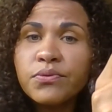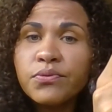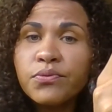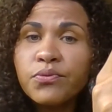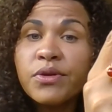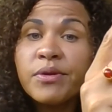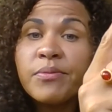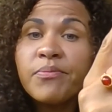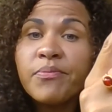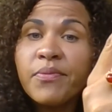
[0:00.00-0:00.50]

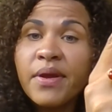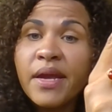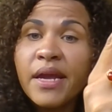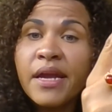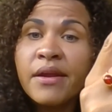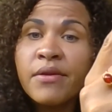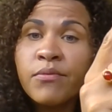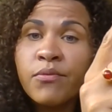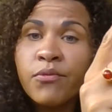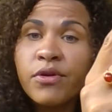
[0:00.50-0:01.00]

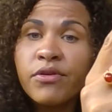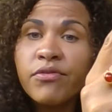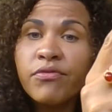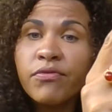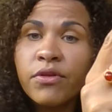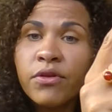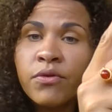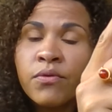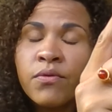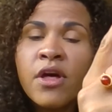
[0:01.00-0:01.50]
remain with
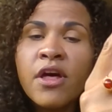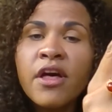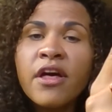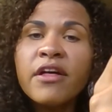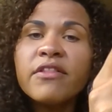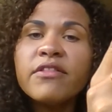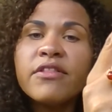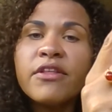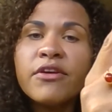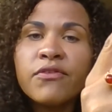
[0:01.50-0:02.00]
you,
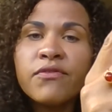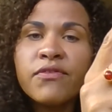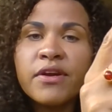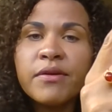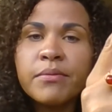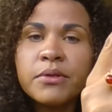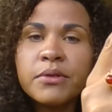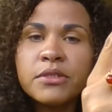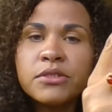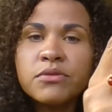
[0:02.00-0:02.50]
their
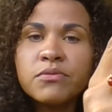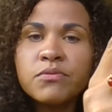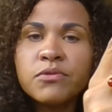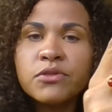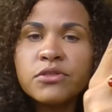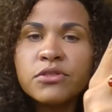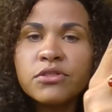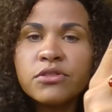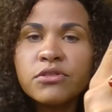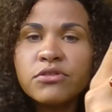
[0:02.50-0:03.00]
vibration
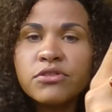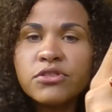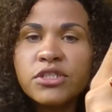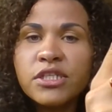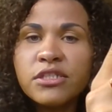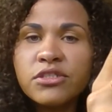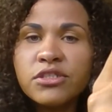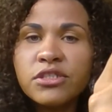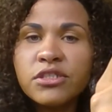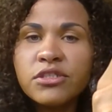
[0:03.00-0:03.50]
will start
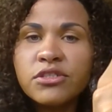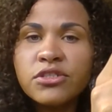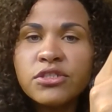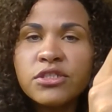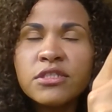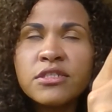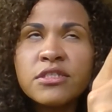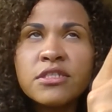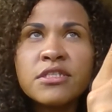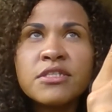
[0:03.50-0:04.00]
changing,
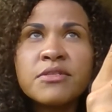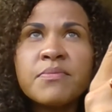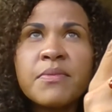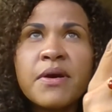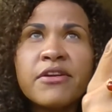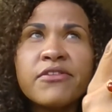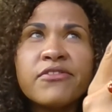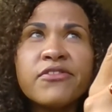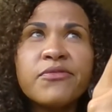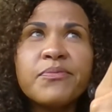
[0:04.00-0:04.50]
just as a
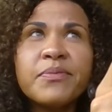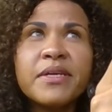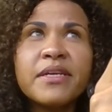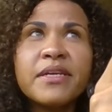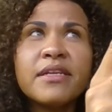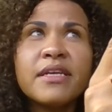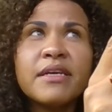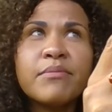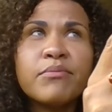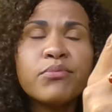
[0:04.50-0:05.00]
matter of
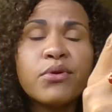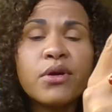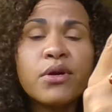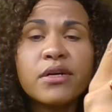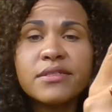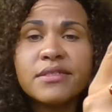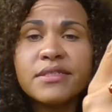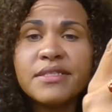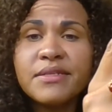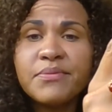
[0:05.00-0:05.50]
being in
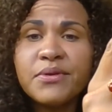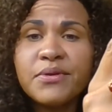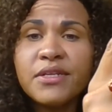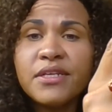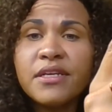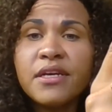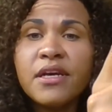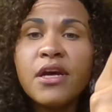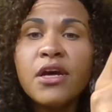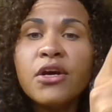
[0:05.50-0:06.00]

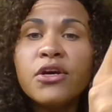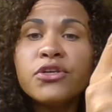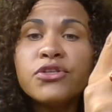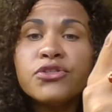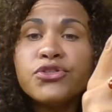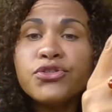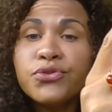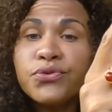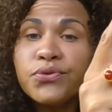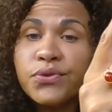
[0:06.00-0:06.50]
proximity
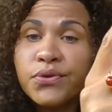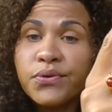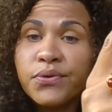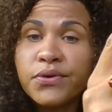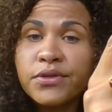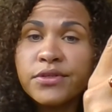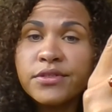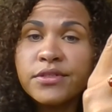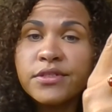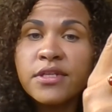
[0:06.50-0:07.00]
to
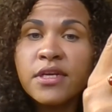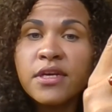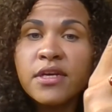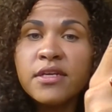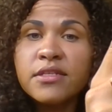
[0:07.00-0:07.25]
yours.